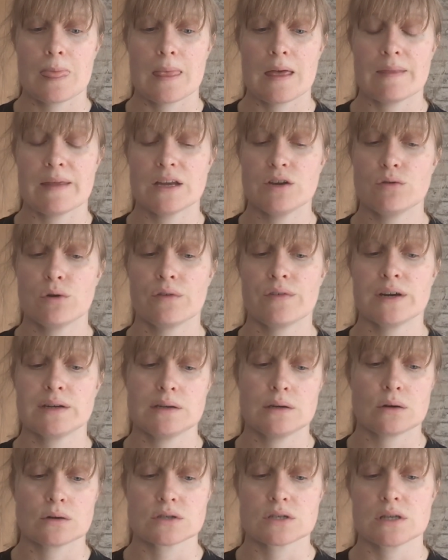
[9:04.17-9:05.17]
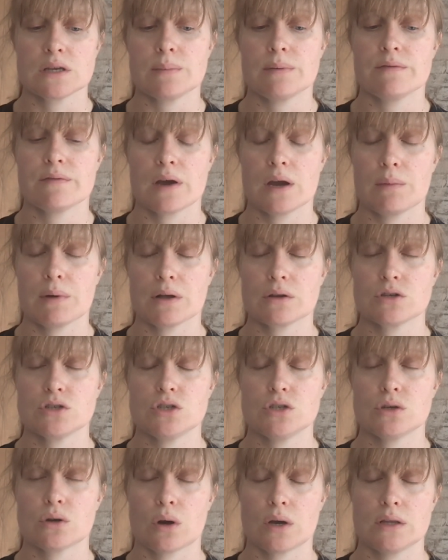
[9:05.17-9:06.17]
And then you're already not sleeping very well because
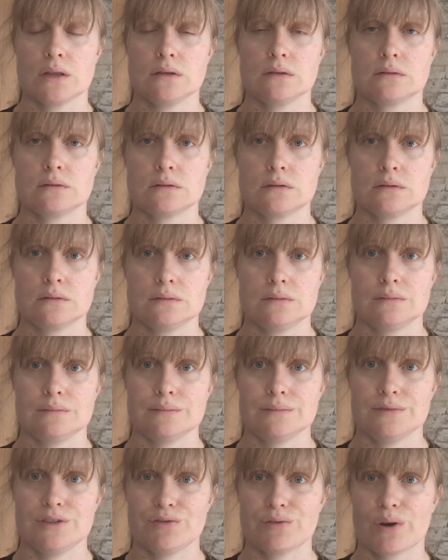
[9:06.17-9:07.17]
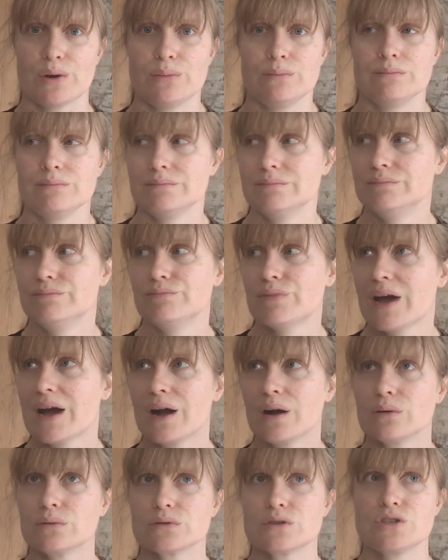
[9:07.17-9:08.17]
you're not in your own
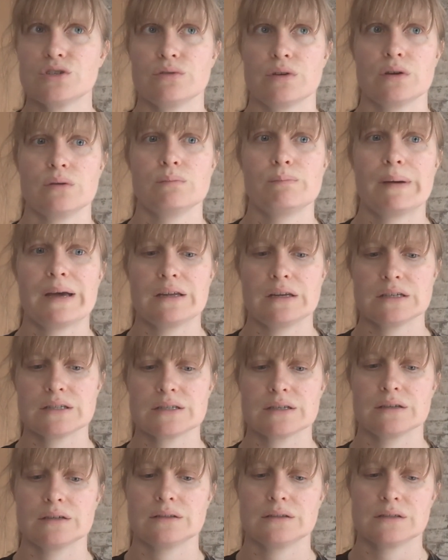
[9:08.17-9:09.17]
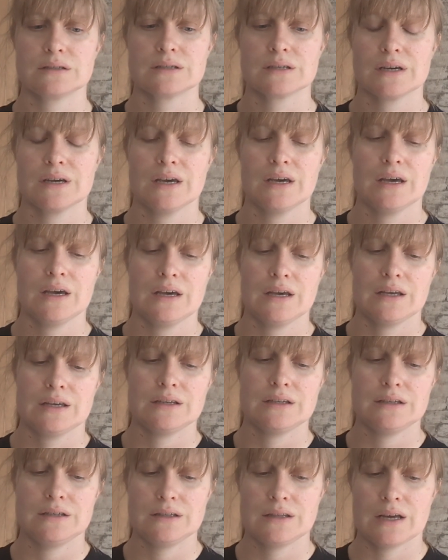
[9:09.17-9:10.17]
house, your own bed, and
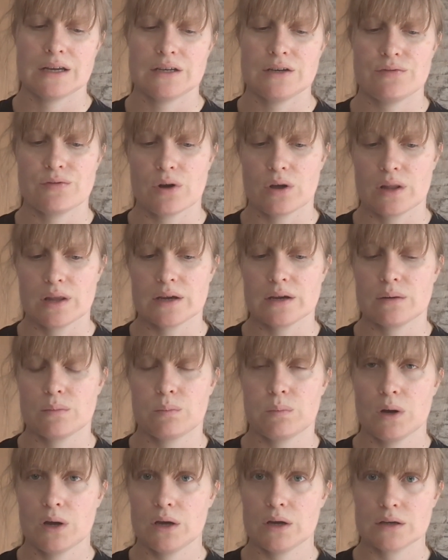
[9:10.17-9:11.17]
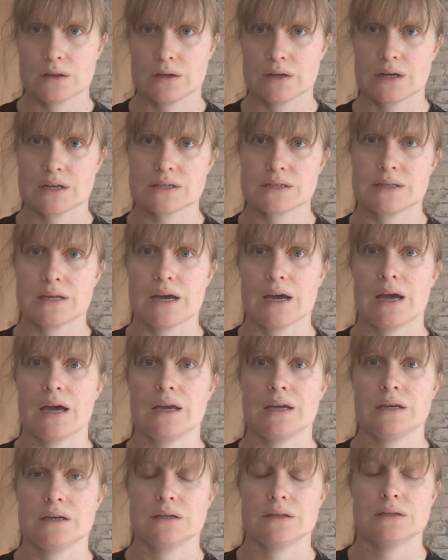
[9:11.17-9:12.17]
then you've got like work the next
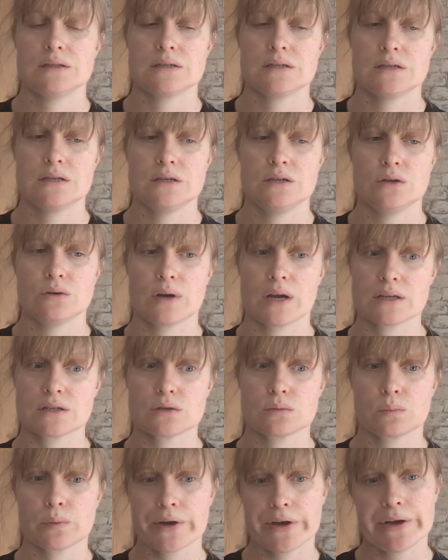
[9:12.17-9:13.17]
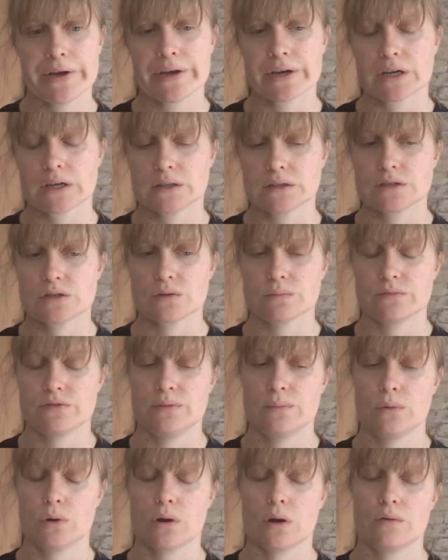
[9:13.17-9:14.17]
day, and you'll get to work and
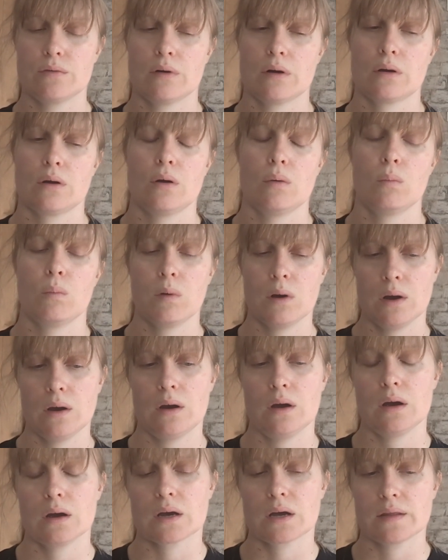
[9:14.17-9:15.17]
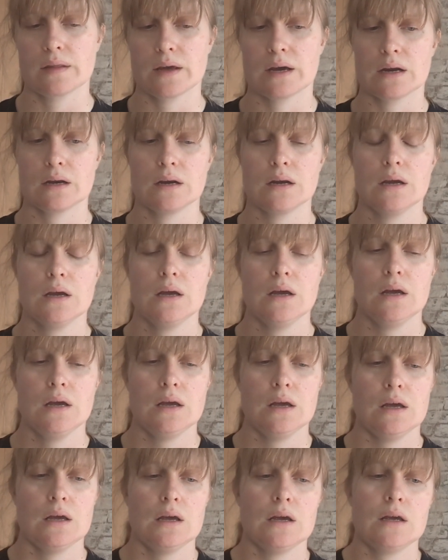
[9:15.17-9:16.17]
something will go wrong at work, and then
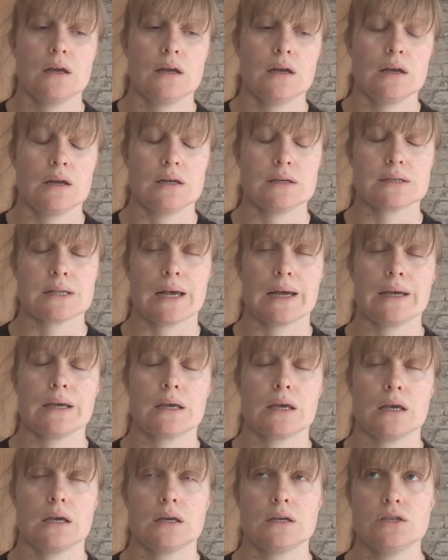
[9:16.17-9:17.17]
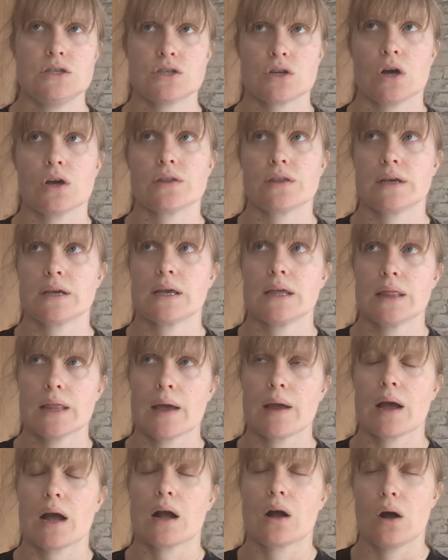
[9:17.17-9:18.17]
it's like you start thinking
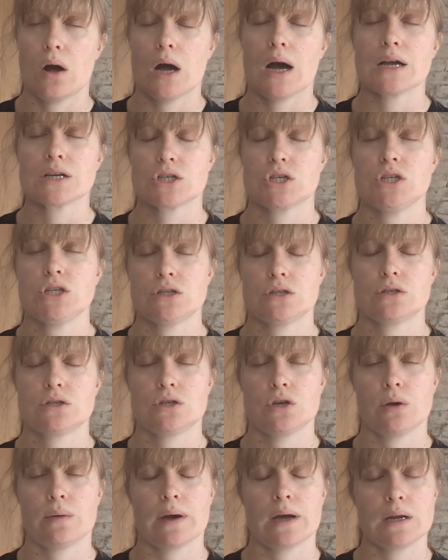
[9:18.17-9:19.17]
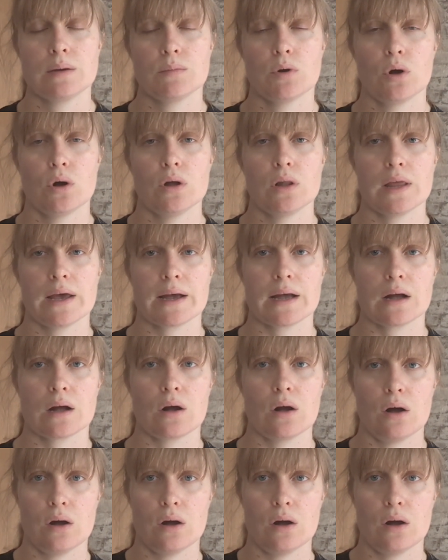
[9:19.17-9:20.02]
like, I can't actually do anymore, like